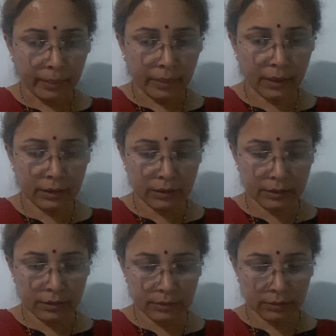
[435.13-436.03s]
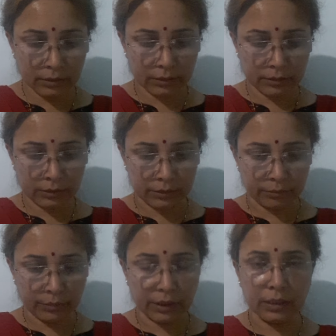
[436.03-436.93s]
Then there is the
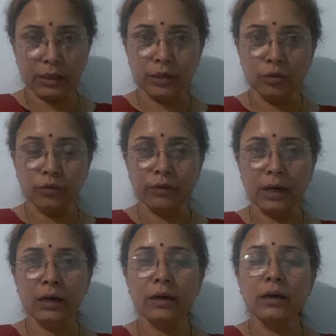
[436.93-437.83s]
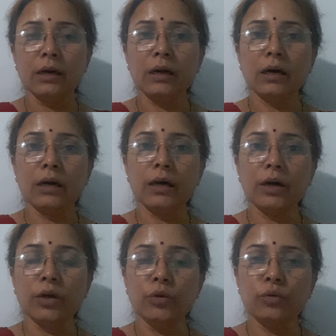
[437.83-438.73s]
term ANOVA.
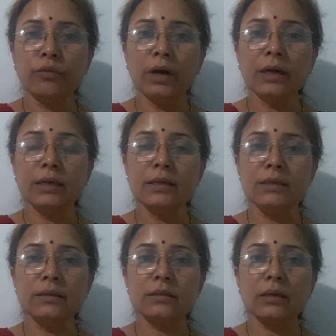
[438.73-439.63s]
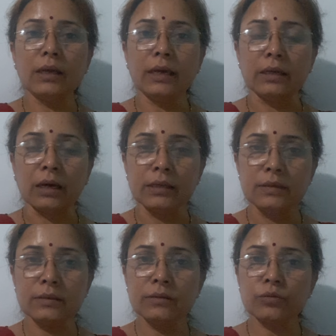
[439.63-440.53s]
ANOVA is
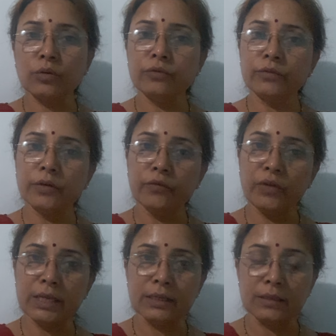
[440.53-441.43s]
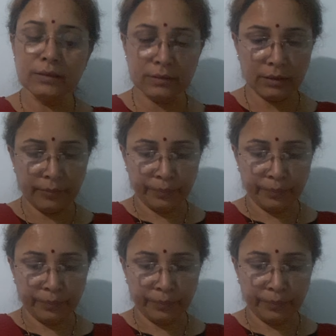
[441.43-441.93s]
analysis of variance.